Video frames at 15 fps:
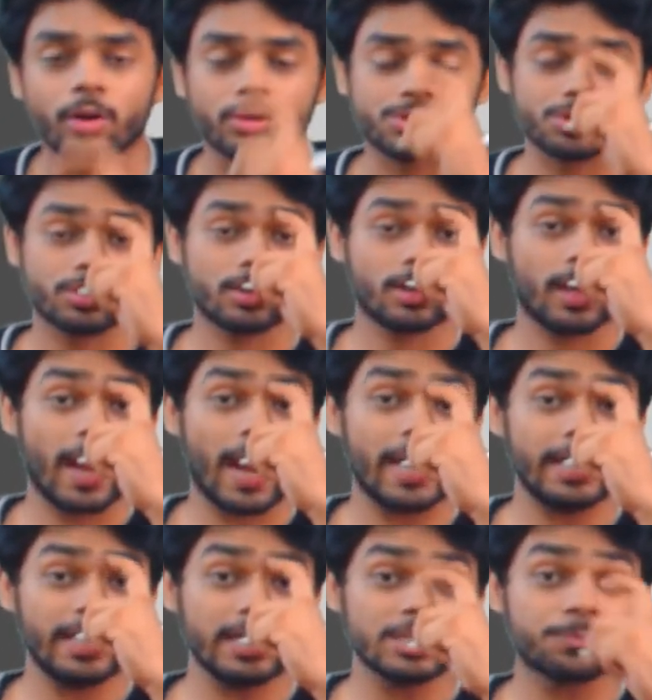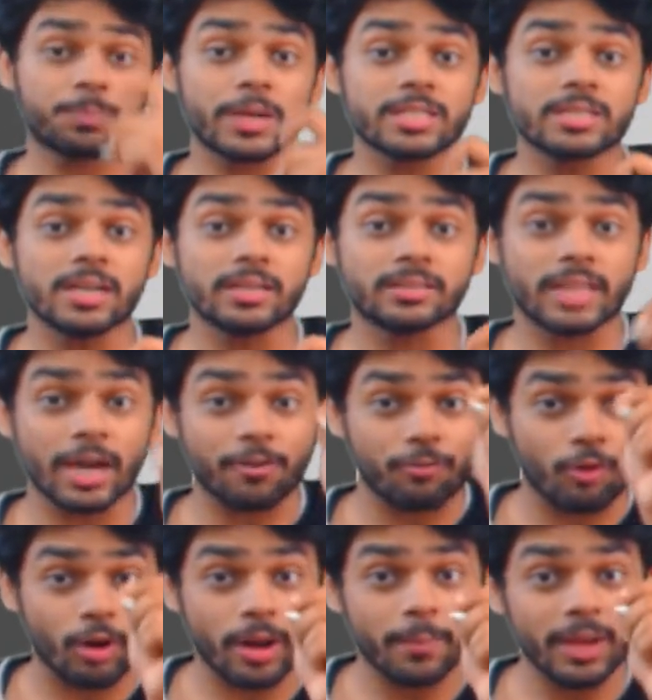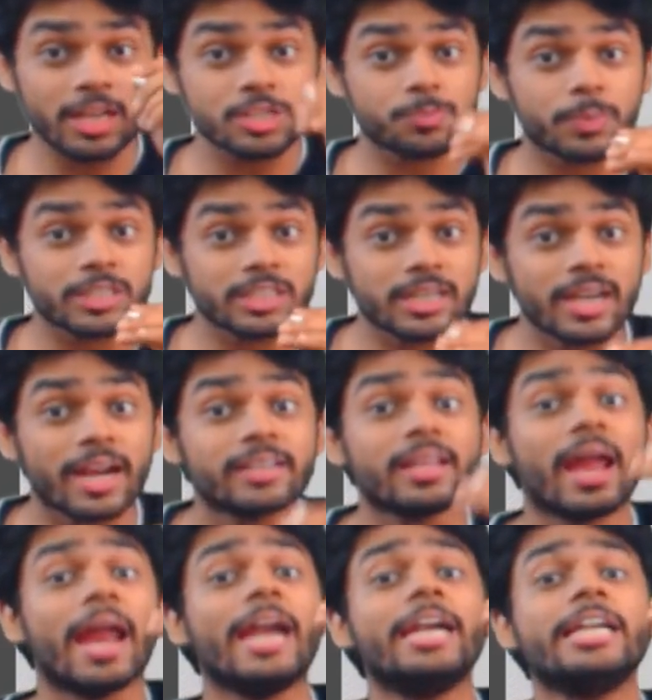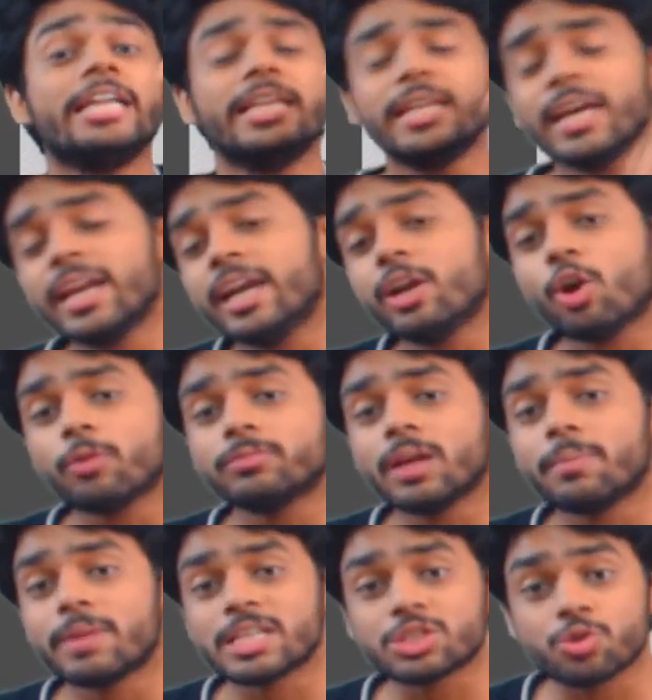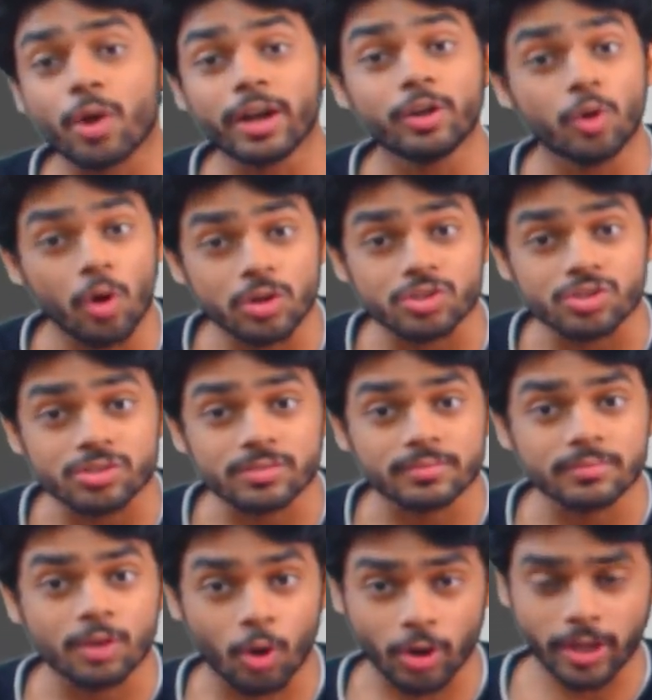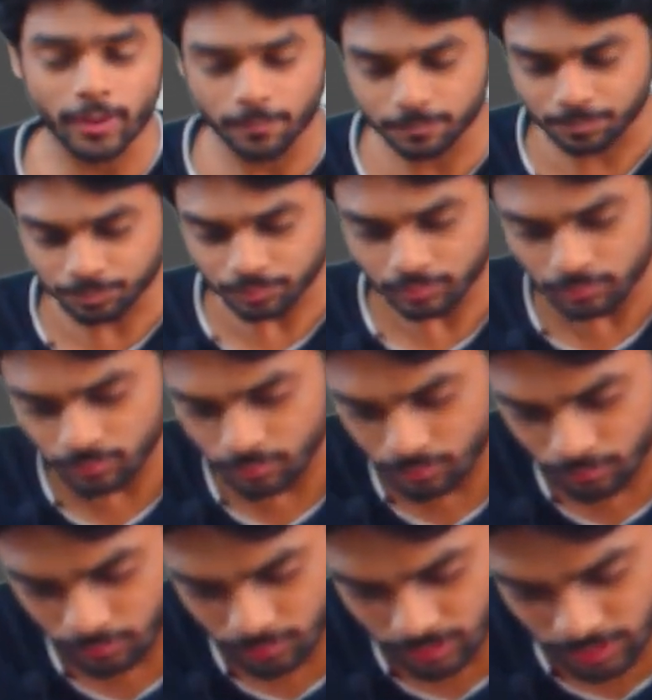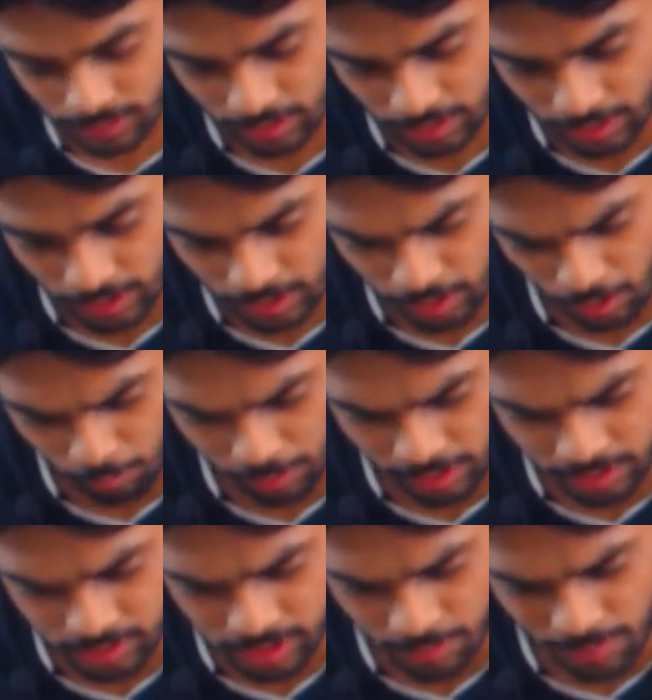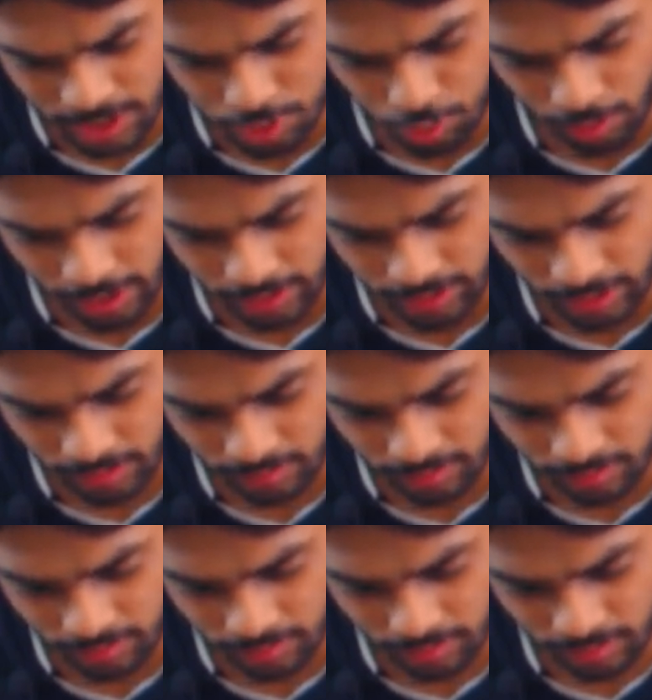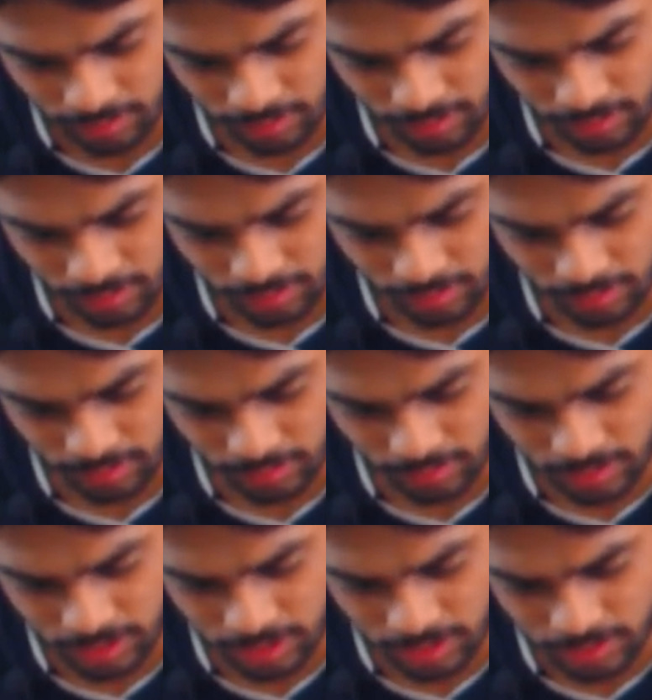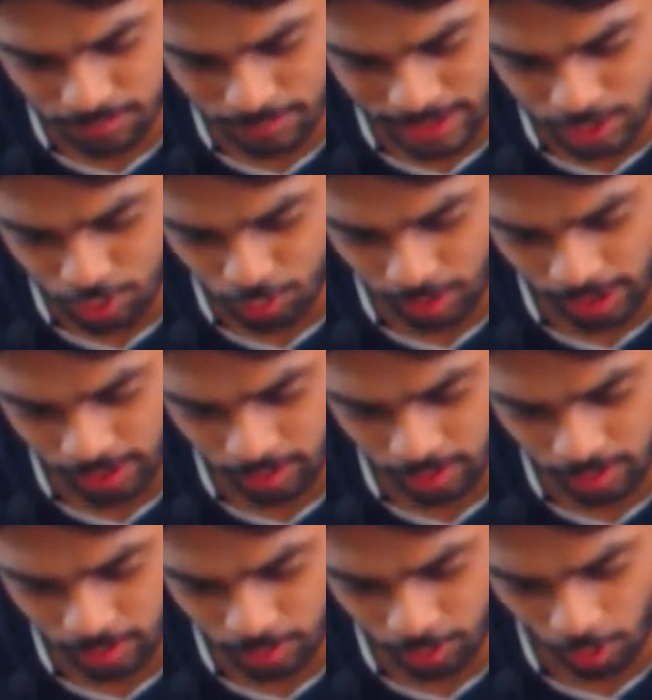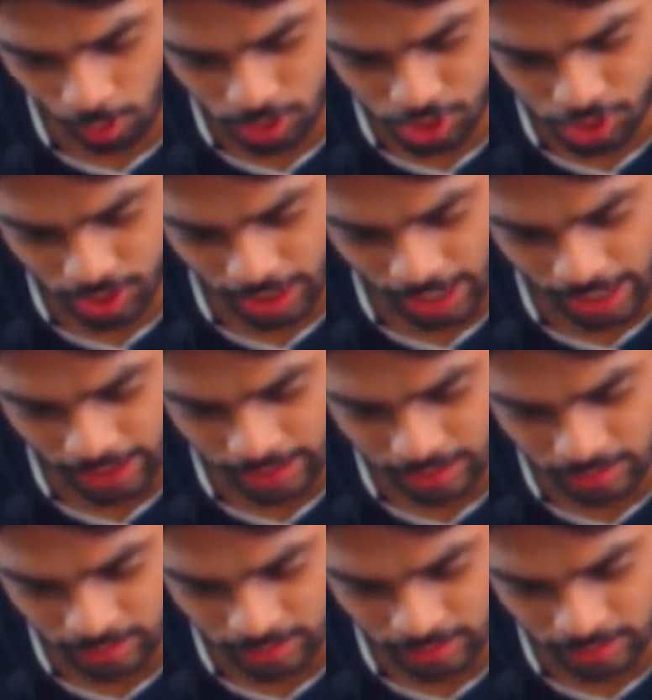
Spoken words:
notch, and it is present, that foramen is present at the anterior end of the mastoid notch. Okay. Now where is the mastoid then? This is mastoid notch, and